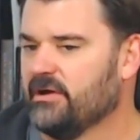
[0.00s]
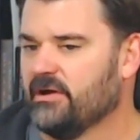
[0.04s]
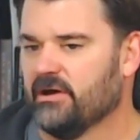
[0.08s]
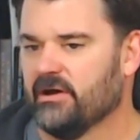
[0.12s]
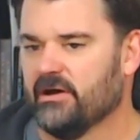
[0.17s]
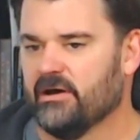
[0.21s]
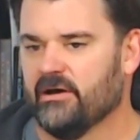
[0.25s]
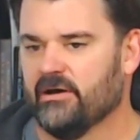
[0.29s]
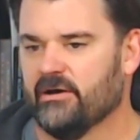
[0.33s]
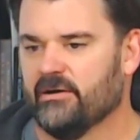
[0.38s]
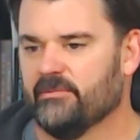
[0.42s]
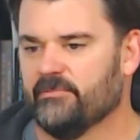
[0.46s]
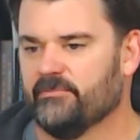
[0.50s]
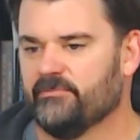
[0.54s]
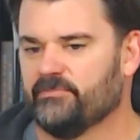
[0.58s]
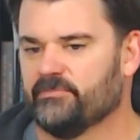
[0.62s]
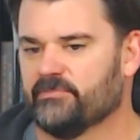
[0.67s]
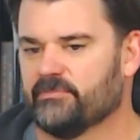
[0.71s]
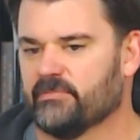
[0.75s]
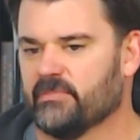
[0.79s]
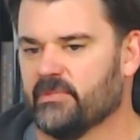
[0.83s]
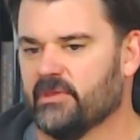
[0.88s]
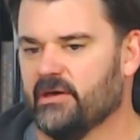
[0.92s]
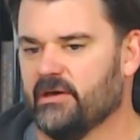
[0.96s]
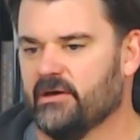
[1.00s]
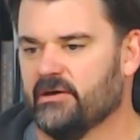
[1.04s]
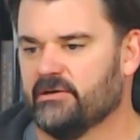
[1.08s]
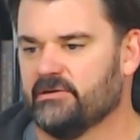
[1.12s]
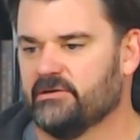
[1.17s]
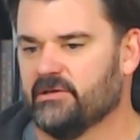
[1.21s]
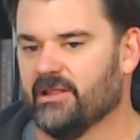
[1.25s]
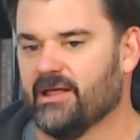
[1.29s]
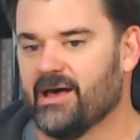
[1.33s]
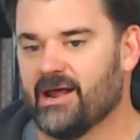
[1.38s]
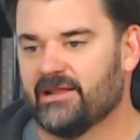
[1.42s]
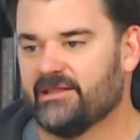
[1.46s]
A
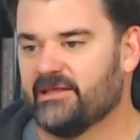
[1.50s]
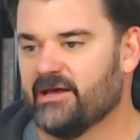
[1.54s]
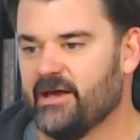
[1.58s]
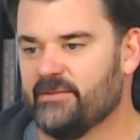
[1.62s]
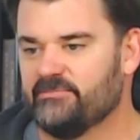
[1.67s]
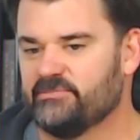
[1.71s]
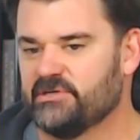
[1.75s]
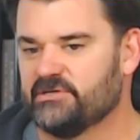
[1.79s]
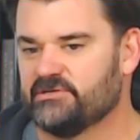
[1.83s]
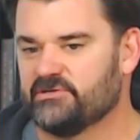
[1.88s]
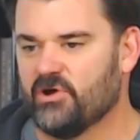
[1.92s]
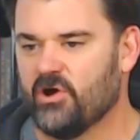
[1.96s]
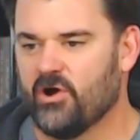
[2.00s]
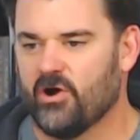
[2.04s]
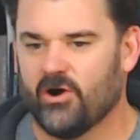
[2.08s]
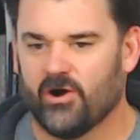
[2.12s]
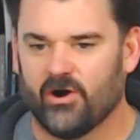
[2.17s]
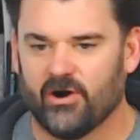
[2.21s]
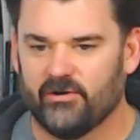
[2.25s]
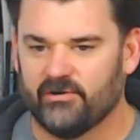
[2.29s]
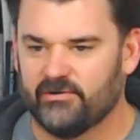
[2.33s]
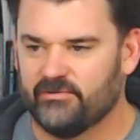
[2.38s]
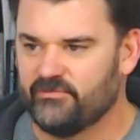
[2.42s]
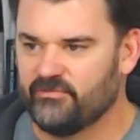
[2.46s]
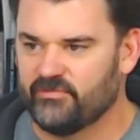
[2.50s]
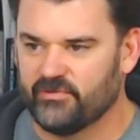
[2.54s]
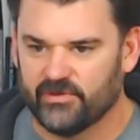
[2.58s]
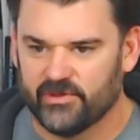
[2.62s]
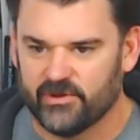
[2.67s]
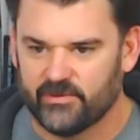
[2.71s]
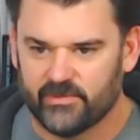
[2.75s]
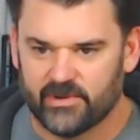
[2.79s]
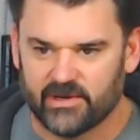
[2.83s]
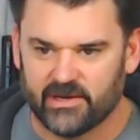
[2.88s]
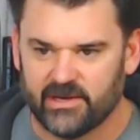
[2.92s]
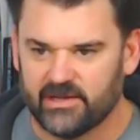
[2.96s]
lot of times it's hard for
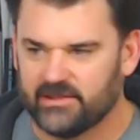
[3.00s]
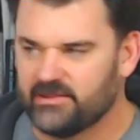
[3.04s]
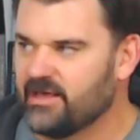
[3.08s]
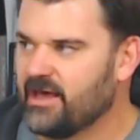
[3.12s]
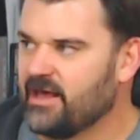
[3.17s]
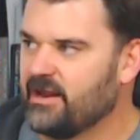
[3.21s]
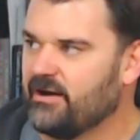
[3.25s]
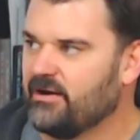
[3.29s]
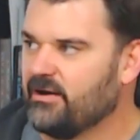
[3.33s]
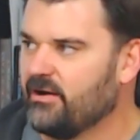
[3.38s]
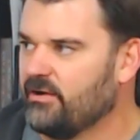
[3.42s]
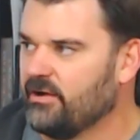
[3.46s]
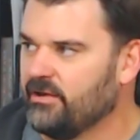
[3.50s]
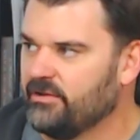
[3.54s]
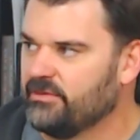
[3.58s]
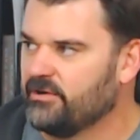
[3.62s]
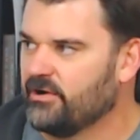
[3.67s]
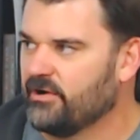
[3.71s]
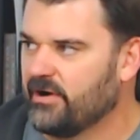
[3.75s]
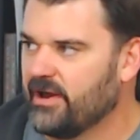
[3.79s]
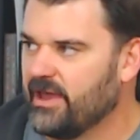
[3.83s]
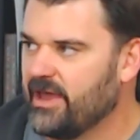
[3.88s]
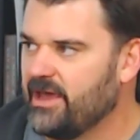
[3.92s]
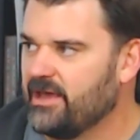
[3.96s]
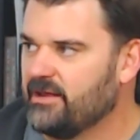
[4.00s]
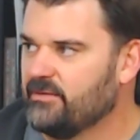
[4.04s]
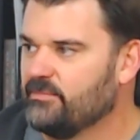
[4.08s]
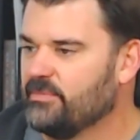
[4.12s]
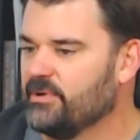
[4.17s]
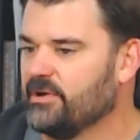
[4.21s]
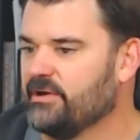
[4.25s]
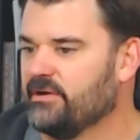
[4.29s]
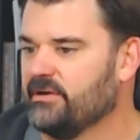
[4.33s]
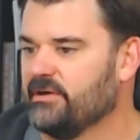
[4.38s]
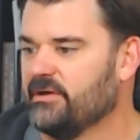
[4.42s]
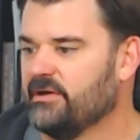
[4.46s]
them to get that in their head,
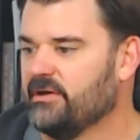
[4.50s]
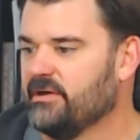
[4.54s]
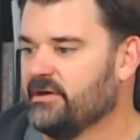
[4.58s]
but